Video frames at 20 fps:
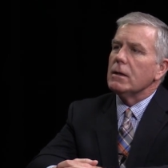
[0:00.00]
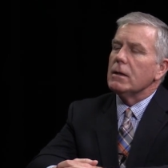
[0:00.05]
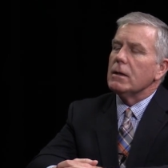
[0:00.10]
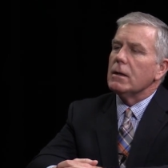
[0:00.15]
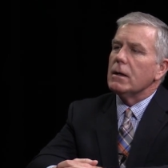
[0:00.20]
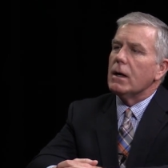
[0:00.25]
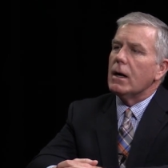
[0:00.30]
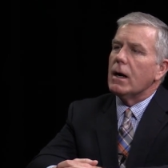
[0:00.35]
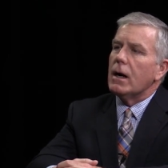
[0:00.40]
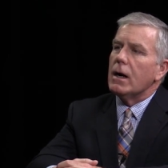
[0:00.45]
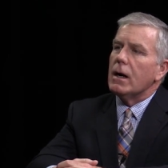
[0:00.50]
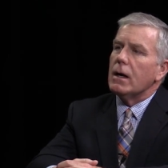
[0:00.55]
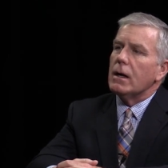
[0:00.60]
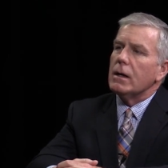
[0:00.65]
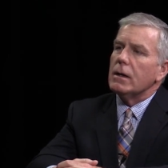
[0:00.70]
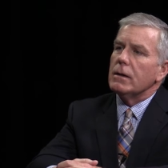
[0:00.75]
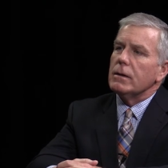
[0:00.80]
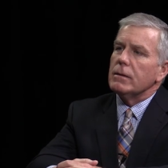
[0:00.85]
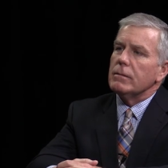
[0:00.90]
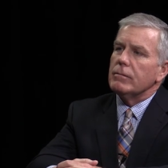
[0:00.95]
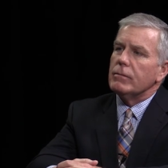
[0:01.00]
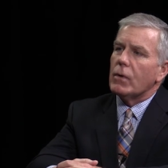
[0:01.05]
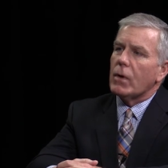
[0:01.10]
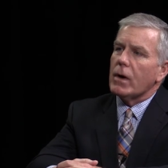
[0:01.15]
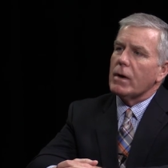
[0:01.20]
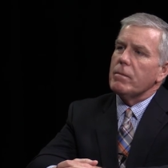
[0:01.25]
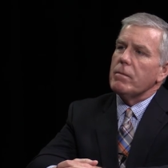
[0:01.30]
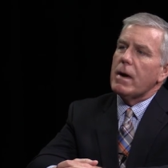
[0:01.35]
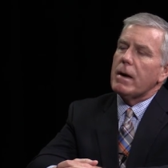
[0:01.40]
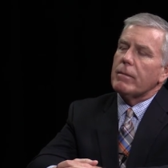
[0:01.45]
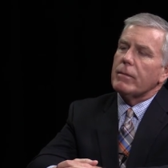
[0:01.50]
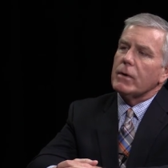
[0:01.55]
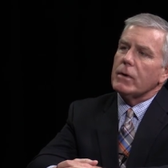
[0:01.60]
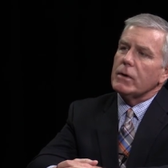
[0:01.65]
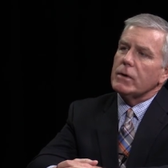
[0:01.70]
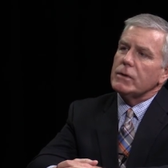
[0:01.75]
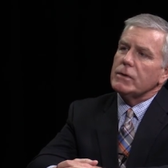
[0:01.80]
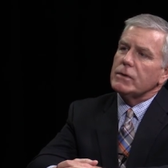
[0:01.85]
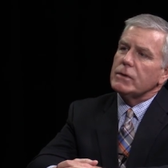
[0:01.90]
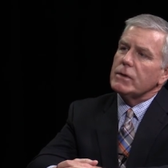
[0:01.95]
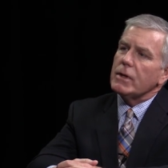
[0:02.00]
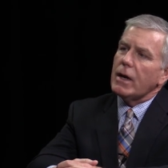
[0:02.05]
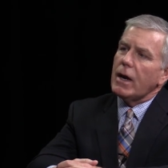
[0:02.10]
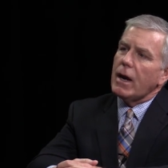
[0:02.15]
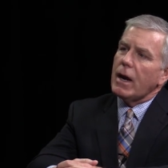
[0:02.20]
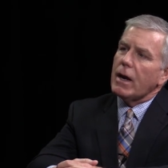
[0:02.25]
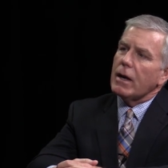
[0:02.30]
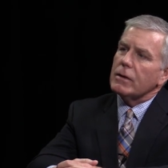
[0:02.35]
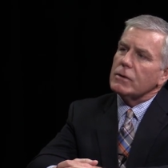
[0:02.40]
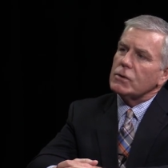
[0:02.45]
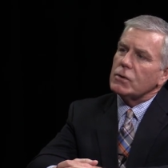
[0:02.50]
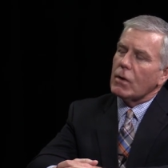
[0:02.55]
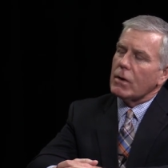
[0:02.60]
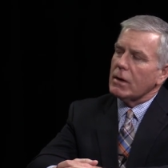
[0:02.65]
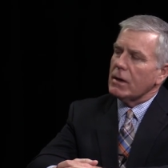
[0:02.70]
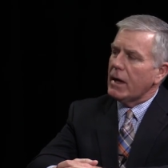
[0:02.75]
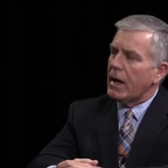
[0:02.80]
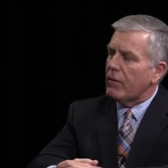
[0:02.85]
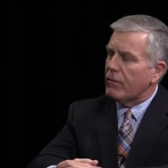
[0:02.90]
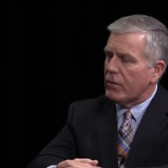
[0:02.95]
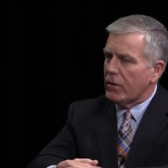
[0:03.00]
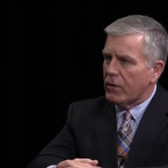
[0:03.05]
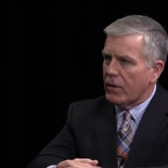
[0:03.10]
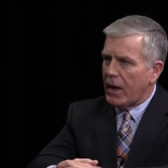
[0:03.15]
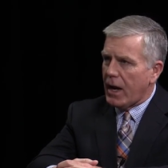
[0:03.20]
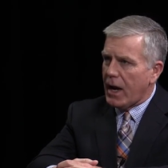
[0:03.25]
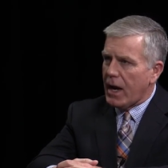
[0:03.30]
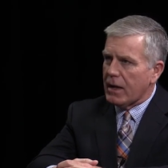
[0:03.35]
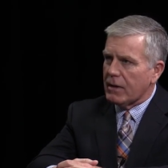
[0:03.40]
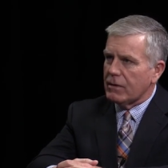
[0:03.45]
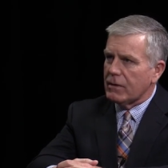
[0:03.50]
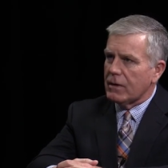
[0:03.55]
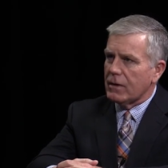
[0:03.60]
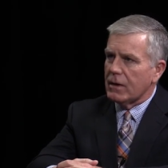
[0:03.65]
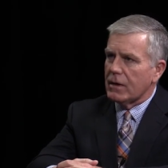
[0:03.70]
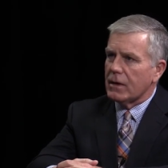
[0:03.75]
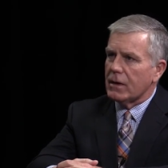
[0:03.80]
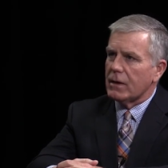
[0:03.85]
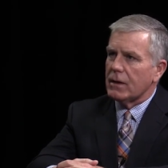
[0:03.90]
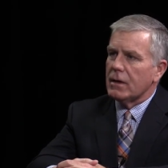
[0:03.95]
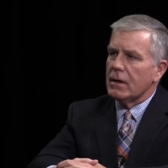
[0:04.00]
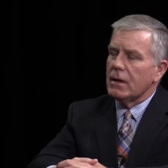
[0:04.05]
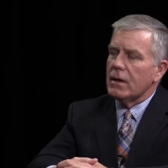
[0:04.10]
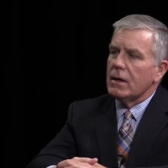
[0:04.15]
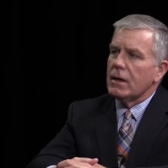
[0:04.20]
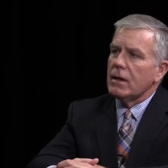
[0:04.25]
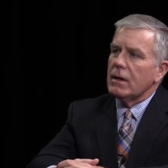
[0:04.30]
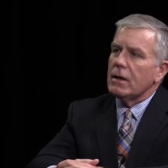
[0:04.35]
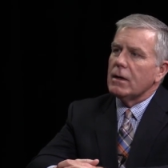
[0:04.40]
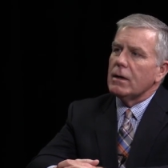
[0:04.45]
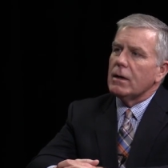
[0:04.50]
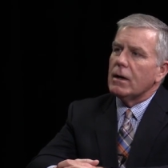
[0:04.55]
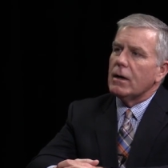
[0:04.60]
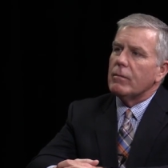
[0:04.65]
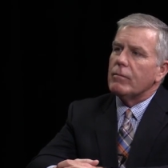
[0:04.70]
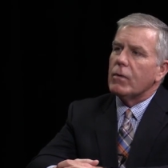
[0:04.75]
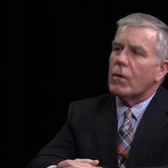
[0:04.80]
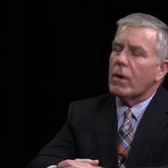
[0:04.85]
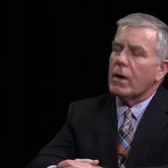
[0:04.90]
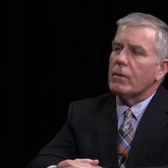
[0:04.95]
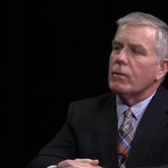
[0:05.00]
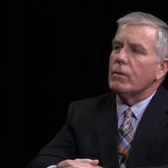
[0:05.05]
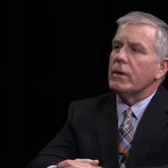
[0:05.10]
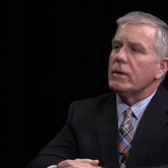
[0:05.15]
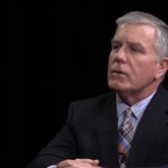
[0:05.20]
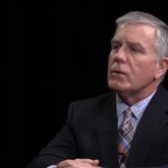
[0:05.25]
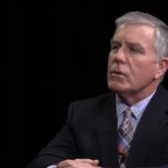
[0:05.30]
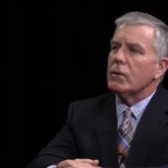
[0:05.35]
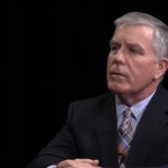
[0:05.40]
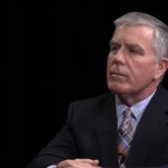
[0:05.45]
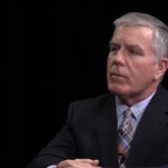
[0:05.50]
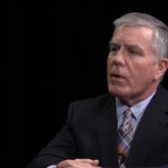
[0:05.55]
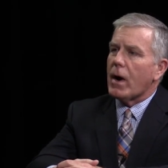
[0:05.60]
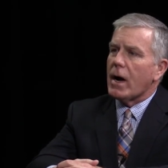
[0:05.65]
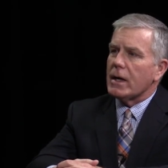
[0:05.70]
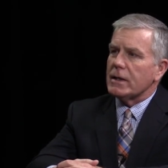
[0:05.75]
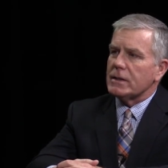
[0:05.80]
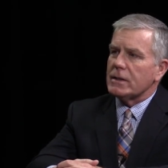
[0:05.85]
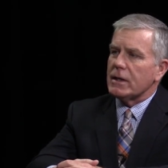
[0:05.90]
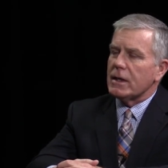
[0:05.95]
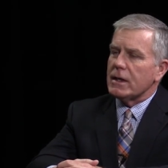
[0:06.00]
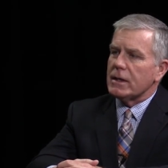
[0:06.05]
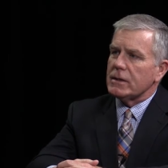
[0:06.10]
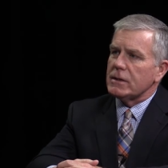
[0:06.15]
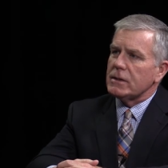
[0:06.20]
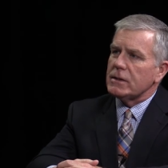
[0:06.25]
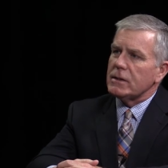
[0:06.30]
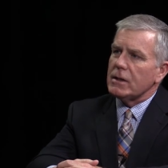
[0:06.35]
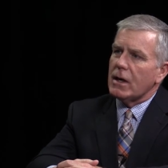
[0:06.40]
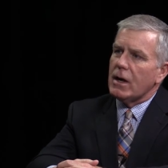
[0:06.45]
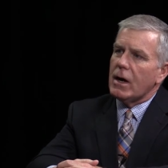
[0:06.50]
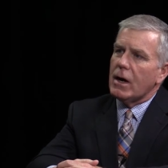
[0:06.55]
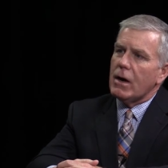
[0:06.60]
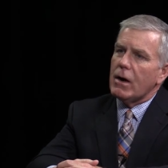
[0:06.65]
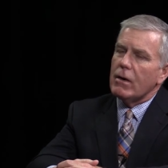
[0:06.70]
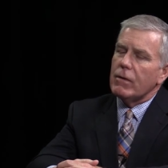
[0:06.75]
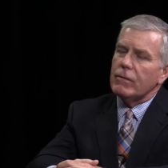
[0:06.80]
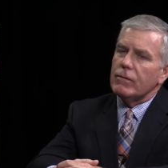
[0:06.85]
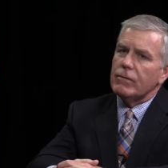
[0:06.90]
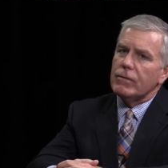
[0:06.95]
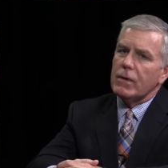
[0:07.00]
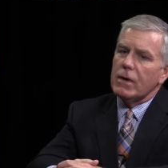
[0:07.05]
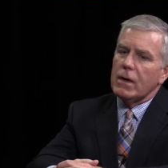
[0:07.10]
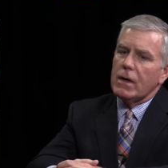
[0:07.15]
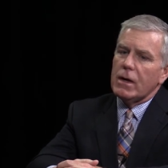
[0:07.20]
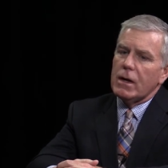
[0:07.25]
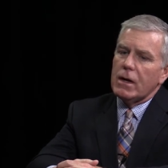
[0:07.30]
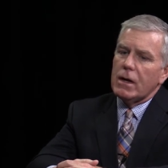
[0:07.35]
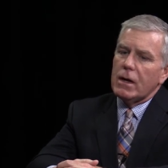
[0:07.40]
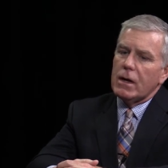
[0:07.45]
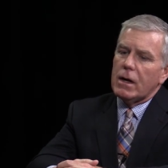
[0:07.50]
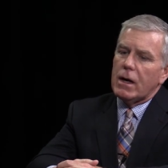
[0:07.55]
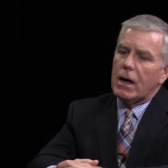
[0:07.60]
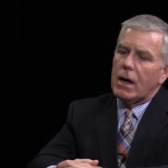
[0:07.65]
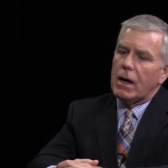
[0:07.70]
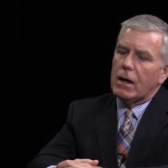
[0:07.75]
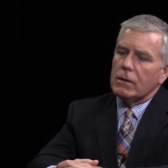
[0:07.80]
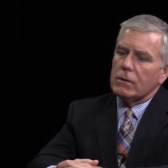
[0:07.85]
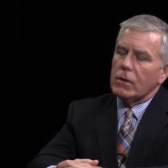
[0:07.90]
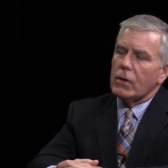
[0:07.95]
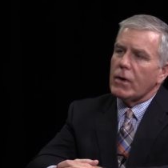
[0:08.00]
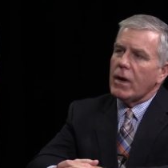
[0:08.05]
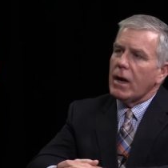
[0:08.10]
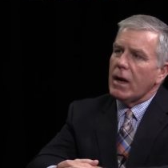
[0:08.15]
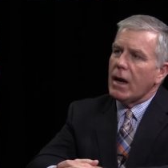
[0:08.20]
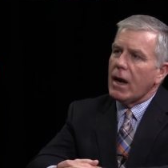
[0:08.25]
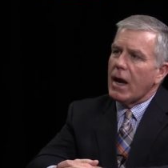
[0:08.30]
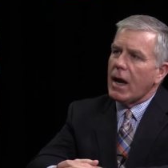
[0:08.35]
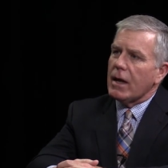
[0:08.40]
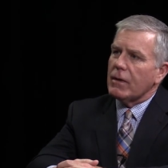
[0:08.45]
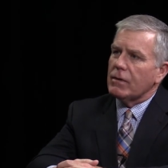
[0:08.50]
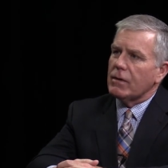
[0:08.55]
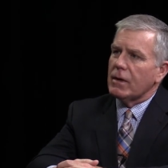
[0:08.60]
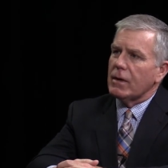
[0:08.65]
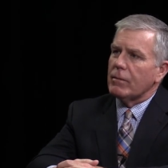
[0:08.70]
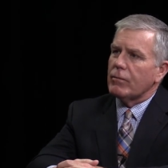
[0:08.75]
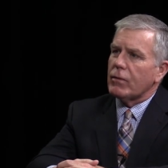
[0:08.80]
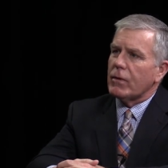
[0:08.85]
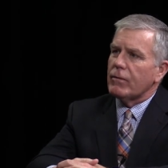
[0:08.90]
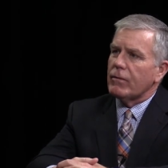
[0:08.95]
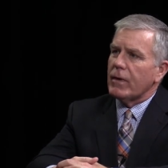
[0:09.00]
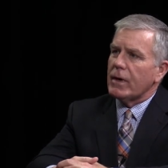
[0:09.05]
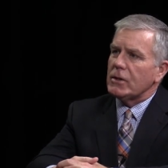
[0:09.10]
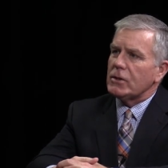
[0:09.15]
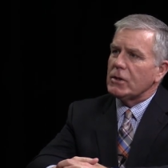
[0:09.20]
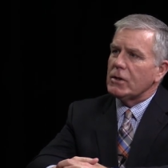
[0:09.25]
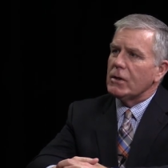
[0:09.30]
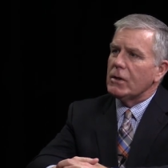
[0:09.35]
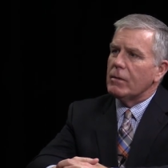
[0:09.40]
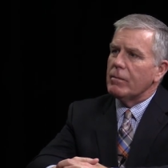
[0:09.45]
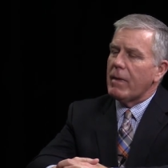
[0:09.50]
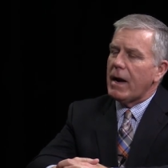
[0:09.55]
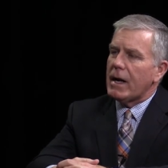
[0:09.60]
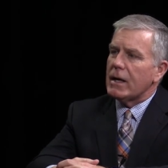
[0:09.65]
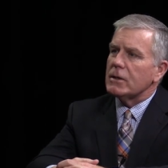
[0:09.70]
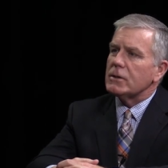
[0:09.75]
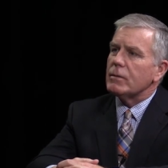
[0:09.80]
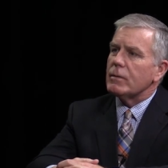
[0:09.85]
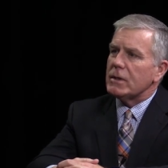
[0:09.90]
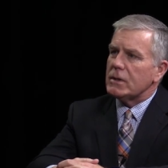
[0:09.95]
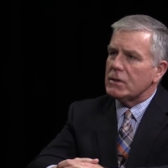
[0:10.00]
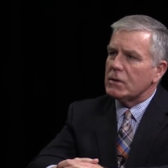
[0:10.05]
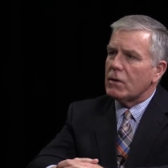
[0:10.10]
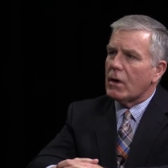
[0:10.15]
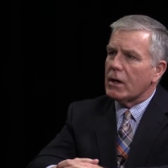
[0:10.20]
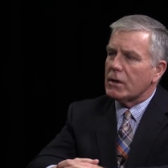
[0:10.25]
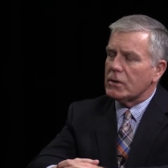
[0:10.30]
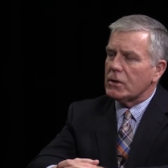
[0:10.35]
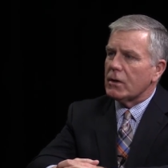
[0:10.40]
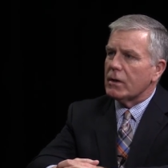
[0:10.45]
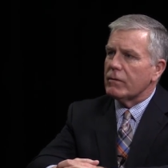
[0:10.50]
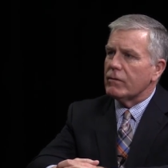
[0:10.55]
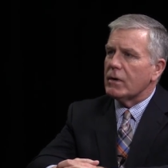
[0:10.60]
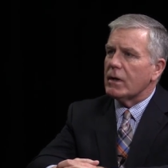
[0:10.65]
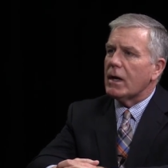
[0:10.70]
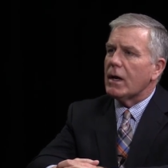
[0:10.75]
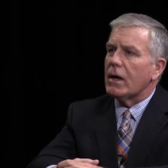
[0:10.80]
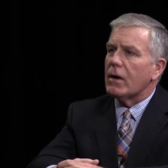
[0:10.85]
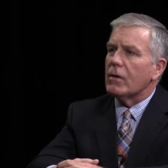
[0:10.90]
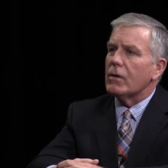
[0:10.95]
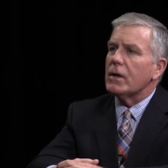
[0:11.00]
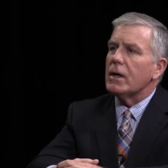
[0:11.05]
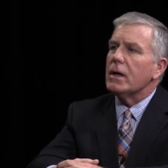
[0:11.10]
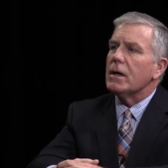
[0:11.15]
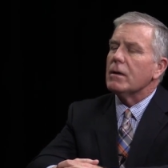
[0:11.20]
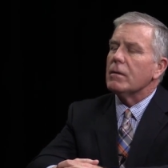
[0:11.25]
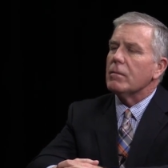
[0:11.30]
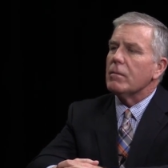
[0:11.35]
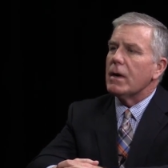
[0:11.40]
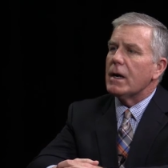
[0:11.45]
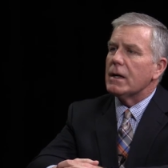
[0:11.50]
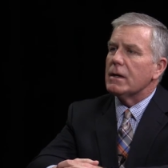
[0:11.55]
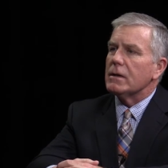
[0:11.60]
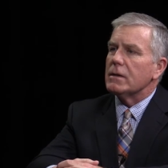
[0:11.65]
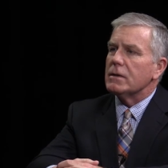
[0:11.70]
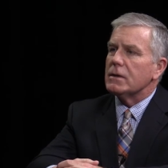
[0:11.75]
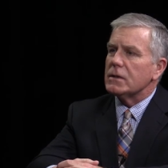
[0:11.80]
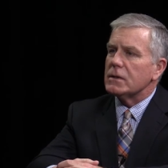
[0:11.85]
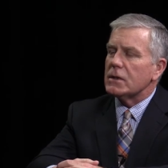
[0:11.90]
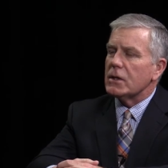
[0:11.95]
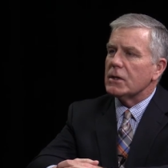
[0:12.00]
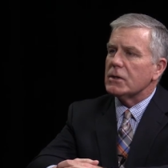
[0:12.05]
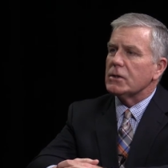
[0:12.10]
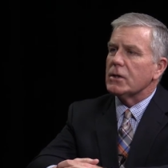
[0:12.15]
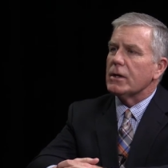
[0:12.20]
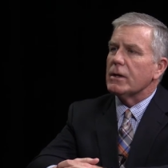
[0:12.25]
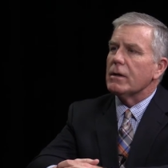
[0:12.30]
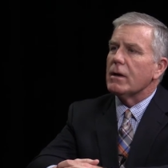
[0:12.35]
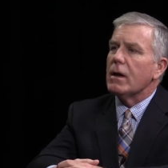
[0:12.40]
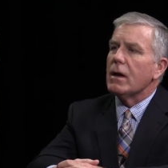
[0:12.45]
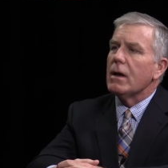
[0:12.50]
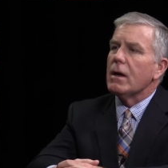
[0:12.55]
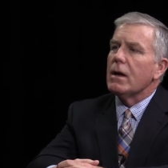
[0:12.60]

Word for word: uh, board members, and shortly after that, the uh, board went through a process of uh, looking at the professional management structure of the county and made a decision